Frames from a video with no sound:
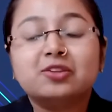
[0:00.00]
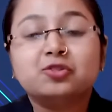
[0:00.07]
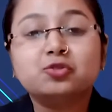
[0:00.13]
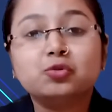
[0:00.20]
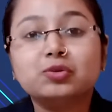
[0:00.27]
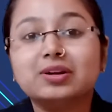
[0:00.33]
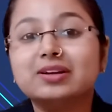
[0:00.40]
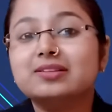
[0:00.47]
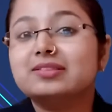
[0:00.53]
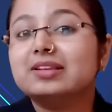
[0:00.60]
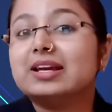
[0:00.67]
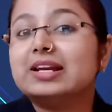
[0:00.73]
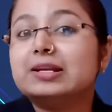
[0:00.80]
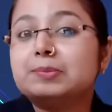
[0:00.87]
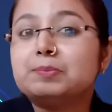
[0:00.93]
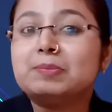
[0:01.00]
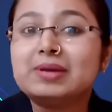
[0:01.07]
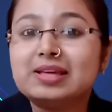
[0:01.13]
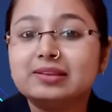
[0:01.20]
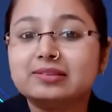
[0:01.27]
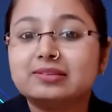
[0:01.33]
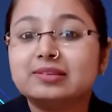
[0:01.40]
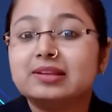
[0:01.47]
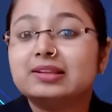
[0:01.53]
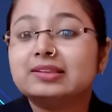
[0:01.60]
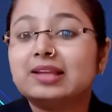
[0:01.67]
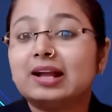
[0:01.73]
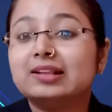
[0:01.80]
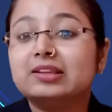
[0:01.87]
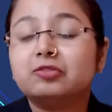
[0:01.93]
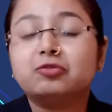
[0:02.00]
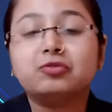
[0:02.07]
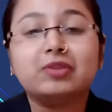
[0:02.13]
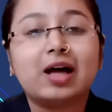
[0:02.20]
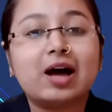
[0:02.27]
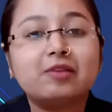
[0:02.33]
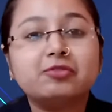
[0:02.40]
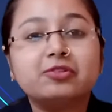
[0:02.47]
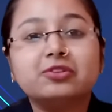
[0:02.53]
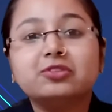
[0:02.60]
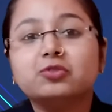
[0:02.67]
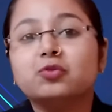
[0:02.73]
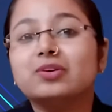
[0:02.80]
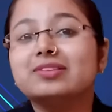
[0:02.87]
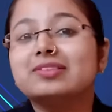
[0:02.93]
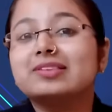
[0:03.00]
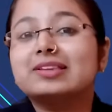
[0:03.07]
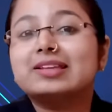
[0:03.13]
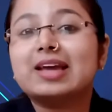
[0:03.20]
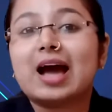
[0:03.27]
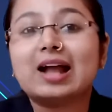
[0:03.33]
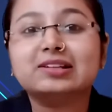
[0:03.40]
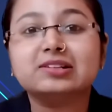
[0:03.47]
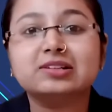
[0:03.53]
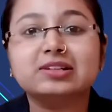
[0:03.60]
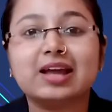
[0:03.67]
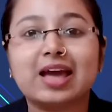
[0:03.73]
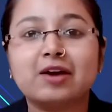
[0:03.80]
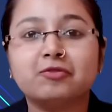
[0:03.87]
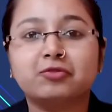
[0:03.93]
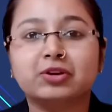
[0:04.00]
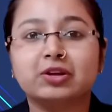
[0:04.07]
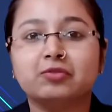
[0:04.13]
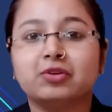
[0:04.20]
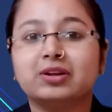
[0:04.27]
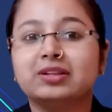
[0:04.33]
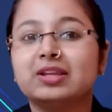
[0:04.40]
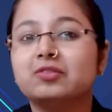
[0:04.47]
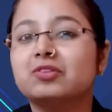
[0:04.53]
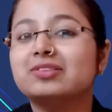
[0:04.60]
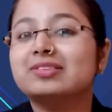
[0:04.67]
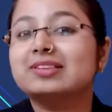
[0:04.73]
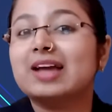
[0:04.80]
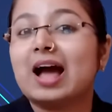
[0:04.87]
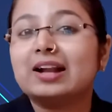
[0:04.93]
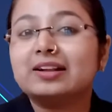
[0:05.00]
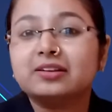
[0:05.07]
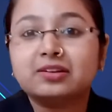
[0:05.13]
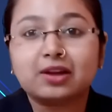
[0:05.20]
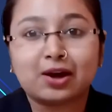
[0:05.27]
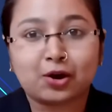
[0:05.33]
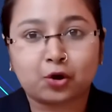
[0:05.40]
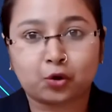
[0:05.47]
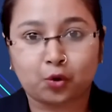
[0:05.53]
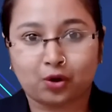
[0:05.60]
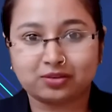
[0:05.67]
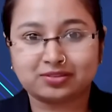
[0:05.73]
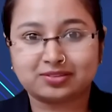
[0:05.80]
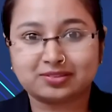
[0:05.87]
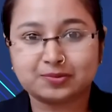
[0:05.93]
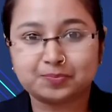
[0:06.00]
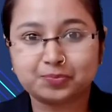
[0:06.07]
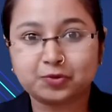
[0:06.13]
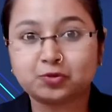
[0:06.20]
Students, it means that the flowers were scattered everywhere, they were scattered across.